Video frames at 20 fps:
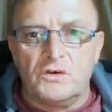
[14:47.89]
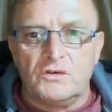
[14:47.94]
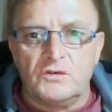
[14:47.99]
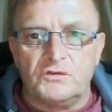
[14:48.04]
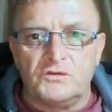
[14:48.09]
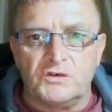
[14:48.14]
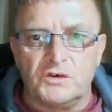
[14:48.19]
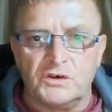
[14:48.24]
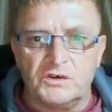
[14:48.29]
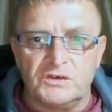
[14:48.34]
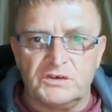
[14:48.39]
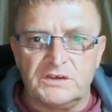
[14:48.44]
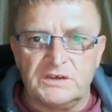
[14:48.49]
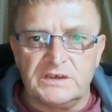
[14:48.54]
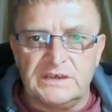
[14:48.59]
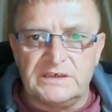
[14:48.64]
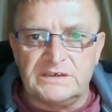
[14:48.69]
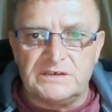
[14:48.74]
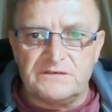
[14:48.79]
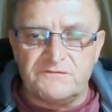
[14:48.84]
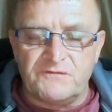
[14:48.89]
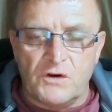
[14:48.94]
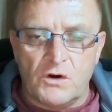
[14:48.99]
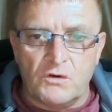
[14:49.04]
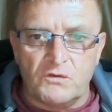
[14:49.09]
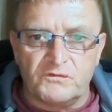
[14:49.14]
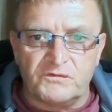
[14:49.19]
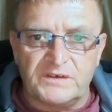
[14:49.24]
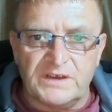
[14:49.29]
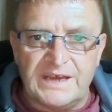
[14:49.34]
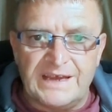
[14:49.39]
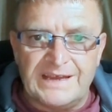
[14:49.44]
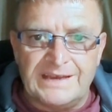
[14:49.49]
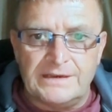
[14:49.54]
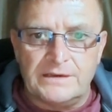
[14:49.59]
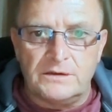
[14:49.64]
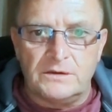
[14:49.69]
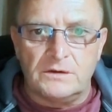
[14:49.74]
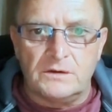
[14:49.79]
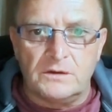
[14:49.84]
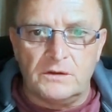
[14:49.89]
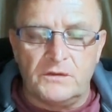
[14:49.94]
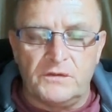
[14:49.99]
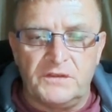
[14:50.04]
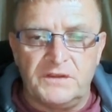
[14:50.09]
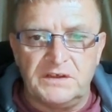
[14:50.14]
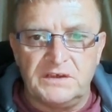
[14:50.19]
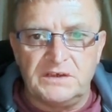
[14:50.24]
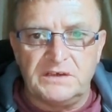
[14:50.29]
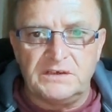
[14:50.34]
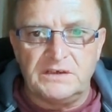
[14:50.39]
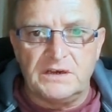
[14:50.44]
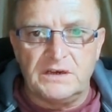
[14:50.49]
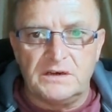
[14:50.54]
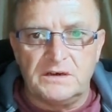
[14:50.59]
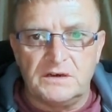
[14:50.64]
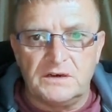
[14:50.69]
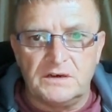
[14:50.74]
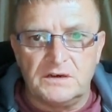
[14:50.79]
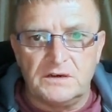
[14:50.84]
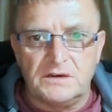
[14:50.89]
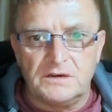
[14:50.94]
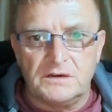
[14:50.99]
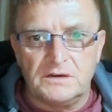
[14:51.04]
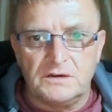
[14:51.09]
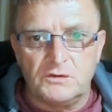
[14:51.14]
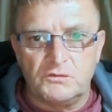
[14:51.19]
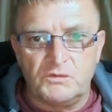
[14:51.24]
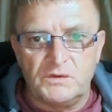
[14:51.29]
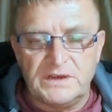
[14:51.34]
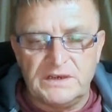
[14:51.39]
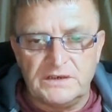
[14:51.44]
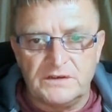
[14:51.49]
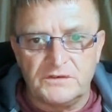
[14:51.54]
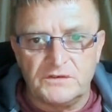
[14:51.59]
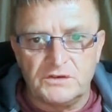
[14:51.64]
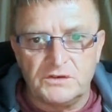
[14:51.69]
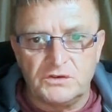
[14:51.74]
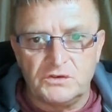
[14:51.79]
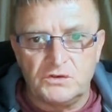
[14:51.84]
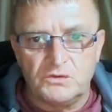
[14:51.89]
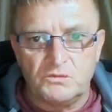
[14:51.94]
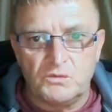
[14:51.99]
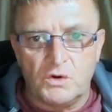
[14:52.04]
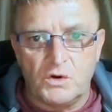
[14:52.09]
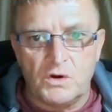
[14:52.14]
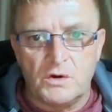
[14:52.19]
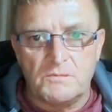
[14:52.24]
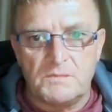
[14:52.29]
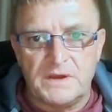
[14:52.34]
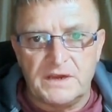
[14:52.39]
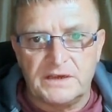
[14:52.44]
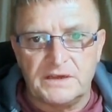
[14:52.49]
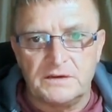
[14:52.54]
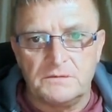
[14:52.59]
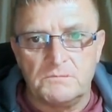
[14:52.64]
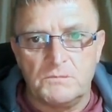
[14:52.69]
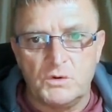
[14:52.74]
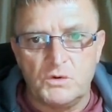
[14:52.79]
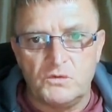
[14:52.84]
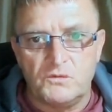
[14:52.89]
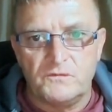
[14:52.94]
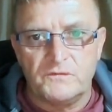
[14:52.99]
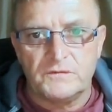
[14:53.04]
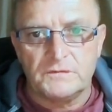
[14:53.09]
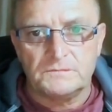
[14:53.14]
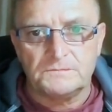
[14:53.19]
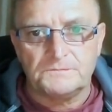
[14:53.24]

that is involved in the arena that you are making a move.